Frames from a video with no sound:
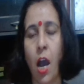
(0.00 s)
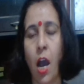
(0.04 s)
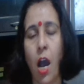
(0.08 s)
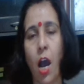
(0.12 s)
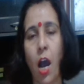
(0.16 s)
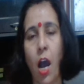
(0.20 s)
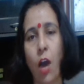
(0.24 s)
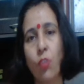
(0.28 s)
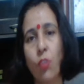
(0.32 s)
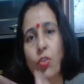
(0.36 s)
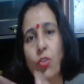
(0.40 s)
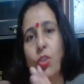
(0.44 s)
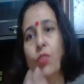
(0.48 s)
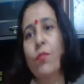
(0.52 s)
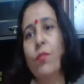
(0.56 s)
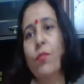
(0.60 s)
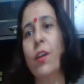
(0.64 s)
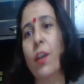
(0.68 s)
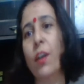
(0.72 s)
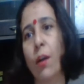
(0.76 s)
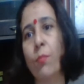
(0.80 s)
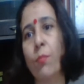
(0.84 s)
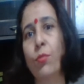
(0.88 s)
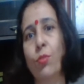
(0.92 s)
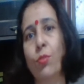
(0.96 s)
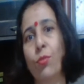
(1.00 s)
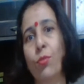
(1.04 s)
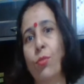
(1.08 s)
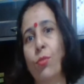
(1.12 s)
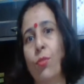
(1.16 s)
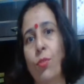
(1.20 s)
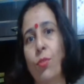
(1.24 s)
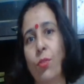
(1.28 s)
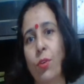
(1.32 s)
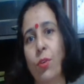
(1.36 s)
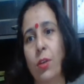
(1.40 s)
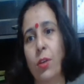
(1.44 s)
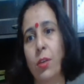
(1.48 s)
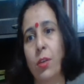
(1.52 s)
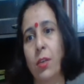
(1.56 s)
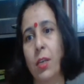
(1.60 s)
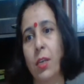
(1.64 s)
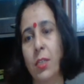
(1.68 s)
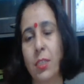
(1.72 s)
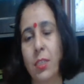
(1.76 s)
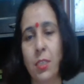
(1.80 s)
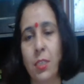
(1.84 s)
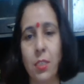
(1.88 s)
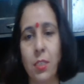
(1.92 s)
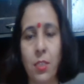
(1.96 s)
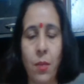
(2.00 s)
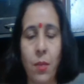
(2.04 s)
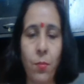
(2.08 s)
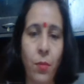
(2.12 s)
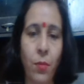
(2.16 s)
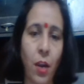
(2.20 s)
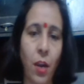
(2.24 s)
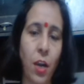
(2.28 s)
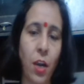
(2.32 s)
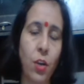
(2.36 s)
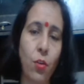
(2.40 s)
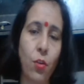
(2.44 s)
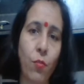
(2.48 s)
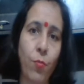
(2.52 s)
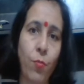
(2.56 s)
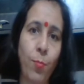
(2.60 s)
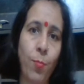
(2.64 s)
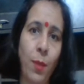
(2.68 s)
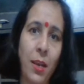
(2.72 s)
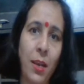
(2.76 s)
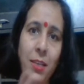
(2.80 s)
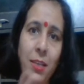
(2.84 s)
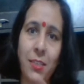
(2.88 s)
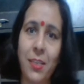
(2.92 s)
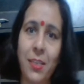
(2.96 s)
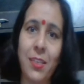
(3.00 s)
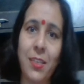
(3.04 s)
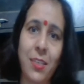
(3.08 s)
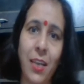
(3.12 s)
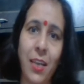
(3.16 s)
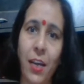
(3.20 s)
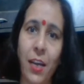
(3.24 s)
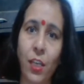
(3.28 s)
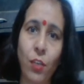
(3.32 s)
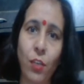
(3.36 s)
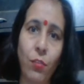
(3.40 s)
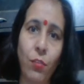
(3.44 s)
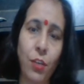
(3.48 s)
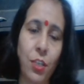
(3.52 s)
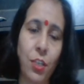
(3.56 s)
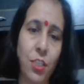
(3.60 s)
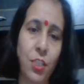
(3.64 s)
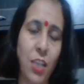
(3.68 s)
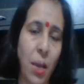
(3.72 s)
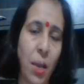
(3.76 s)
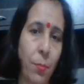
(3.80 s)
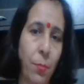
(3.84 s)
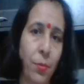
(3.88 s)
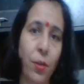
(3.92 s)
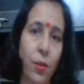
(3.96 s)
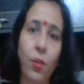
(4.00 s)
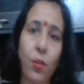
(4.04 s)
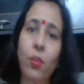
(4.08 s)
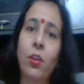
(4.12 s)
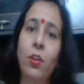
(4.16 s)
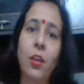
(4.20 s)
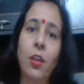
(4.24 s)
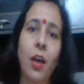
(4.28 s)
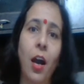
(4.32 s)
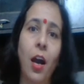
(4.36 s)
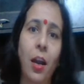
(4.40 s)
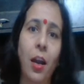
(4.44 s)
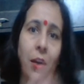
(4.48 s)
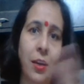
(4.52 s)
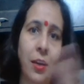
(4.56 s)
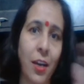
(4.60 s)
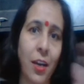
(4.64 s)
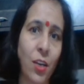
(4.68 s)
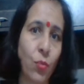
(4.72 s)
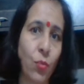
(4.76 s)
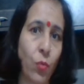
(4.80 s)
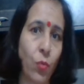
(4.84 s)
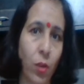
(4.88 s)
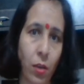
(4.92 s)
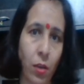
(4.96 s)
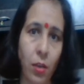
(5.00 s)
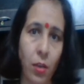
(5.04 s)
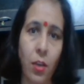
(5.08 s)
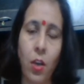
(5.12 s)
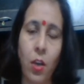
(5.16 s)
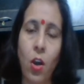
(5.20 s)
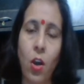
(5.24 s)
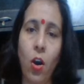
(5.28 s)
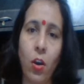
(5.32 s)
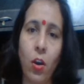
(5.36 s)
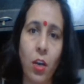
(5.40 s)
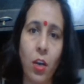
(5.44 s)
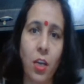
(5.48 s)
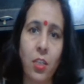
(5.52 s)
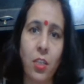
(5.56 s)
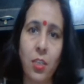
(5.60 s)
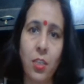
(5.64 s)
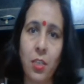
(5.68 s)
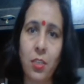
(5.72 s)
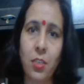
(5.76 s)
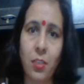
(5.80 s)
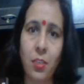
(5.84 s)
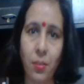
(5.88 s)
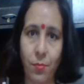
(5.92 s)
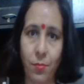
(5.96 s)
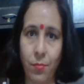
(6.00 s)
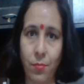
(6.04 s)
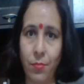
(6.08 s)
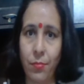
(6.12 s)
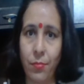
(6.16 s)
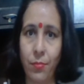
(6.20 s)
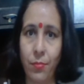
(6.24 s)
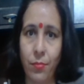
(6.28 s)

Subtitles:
How just we come to know? Yes, some kind of malicious activities happening on our network, on our system.